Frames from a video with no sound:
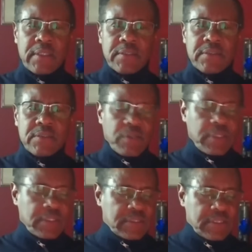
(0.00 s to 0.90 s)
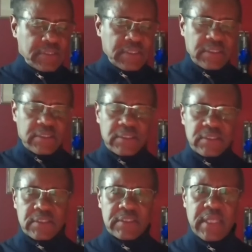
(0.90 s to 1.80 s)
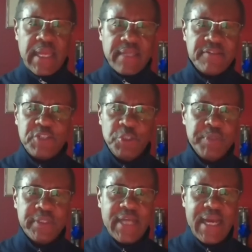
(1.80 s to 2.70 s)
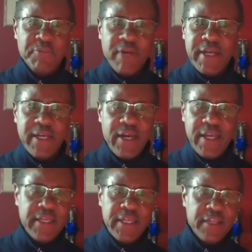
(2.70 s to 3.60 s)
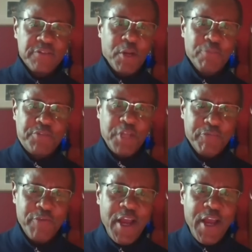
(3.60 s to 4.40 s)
So it's like stupid times right now, isn't it? In terms of